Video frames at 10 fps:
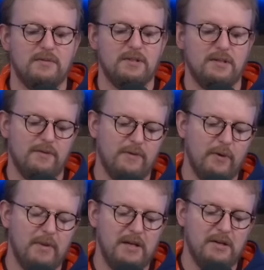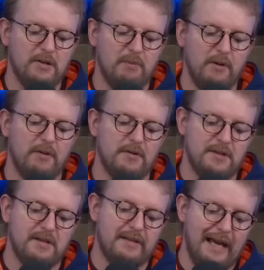So for four mana, you could do both of those. You
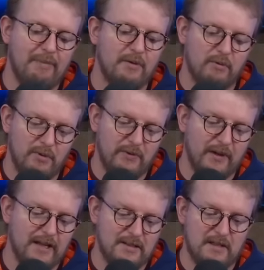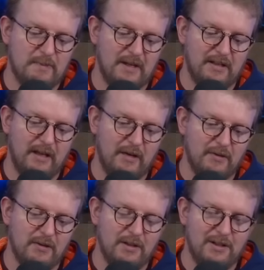could tap it, remove your last suspect
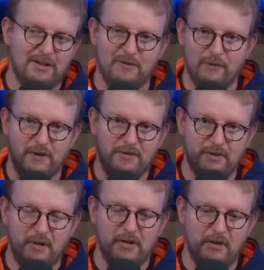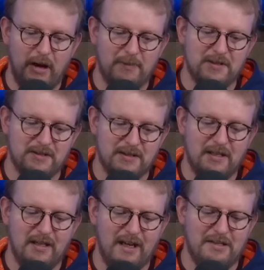counter, you've run through all your options,
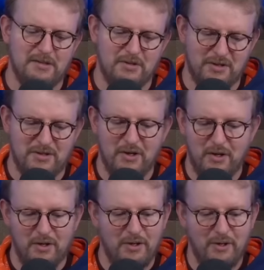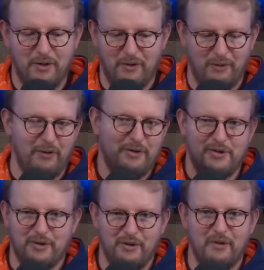and then you just hurl the
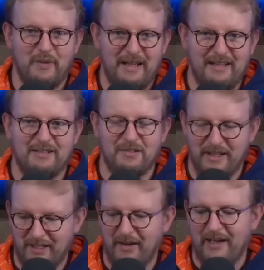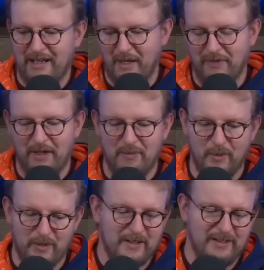journal away and you're like, all right, now I've got
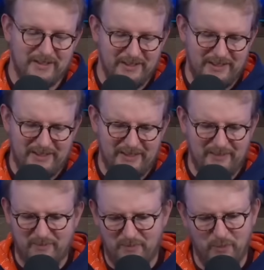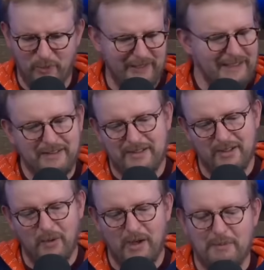more, more leads to
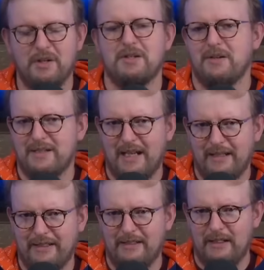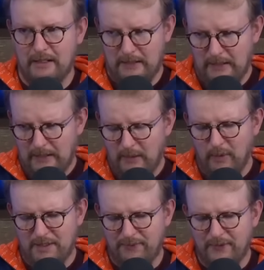go on. I'm not sure exactly
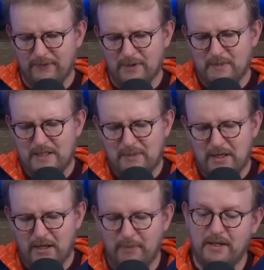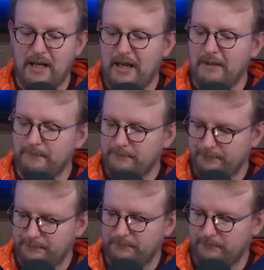what the flavor is meant to be there, but hey,
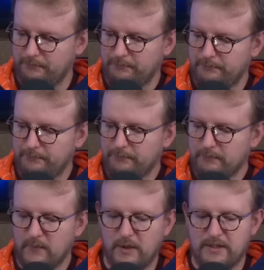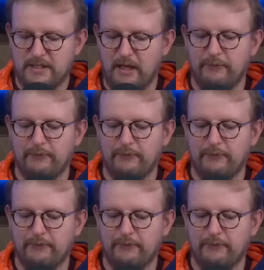good stuff.